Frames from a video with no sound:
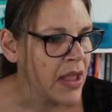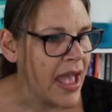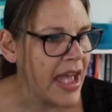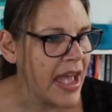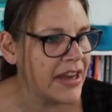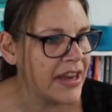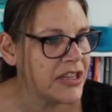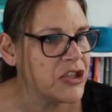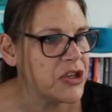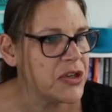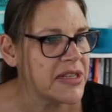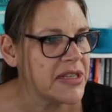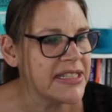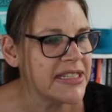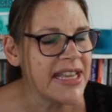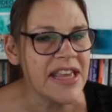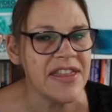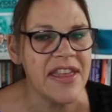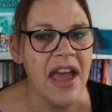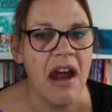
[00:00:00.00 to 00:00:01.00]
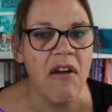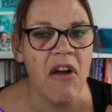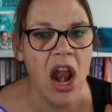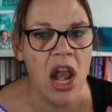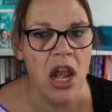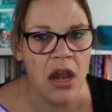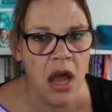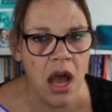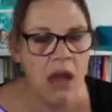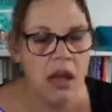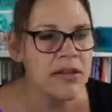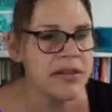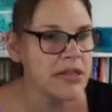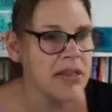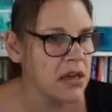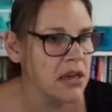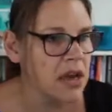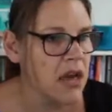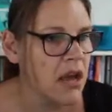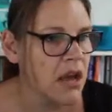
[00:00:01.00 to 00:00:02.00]
and as you can see, there are loads
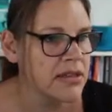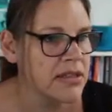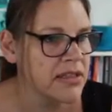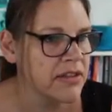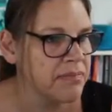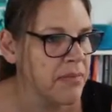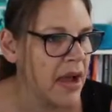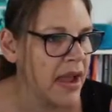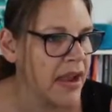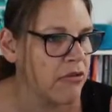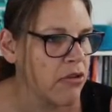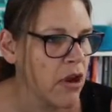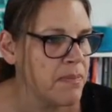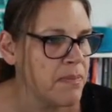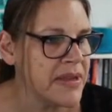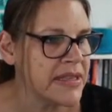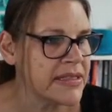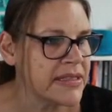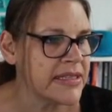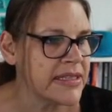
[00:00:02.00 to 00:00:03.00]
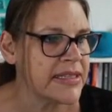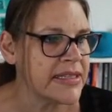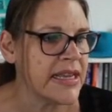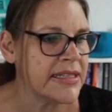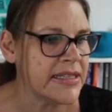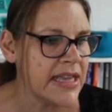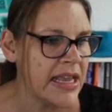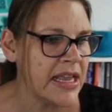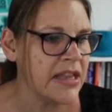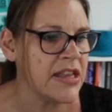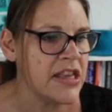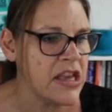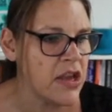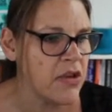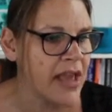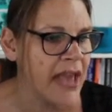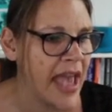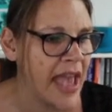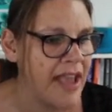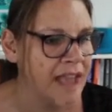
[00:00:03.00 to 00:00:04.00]
and loads of micro businesses in the UK.